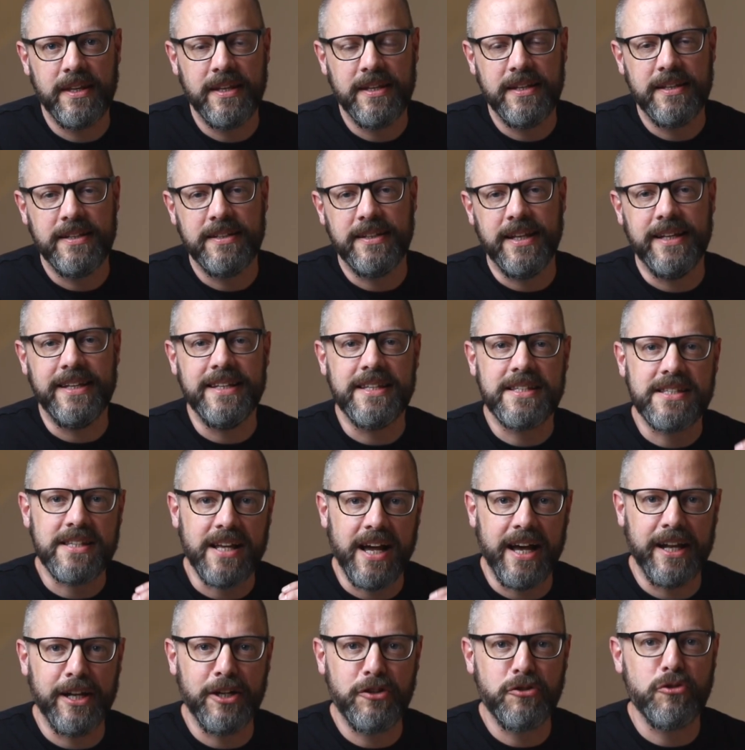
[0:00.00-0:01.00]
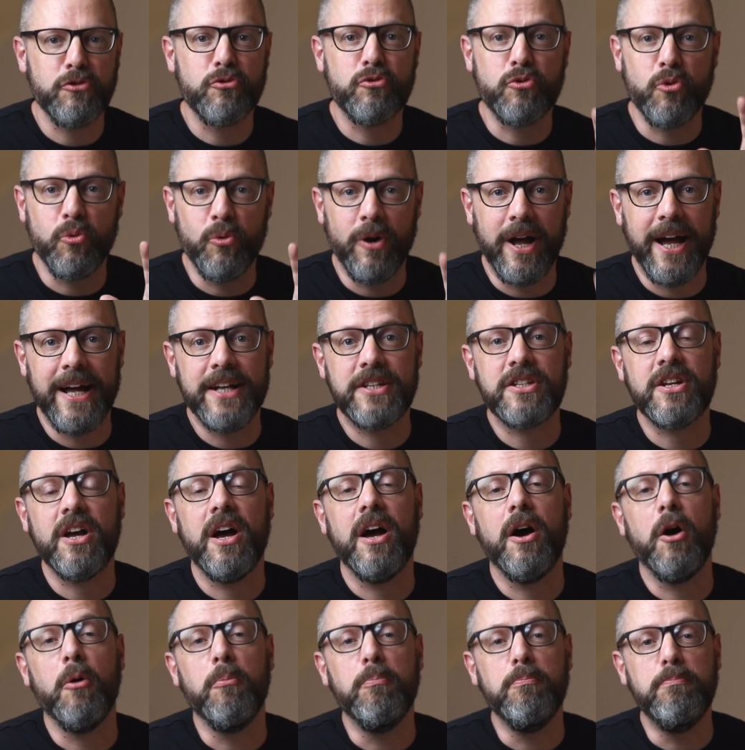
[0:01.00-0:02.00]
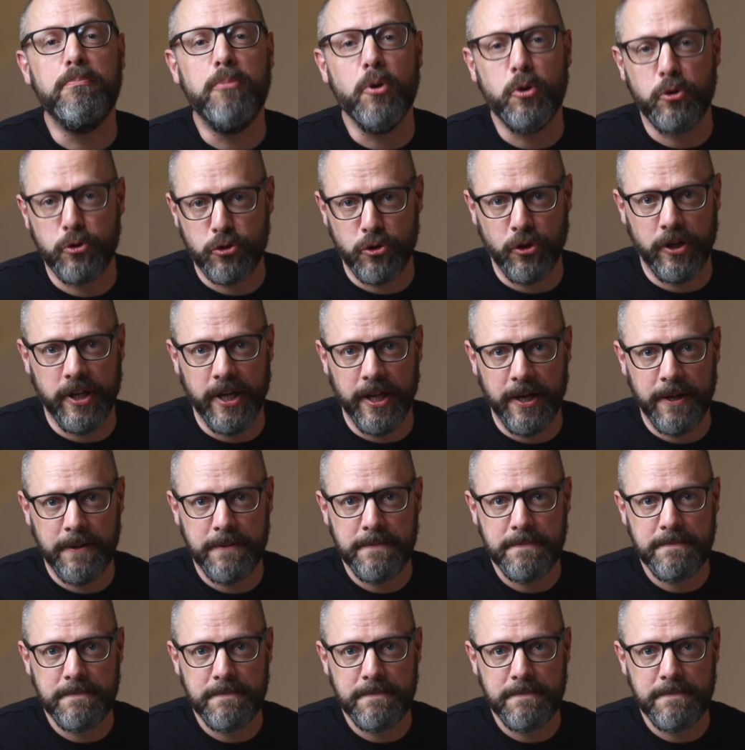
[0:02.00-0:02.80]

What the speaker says: They decided to write a book together.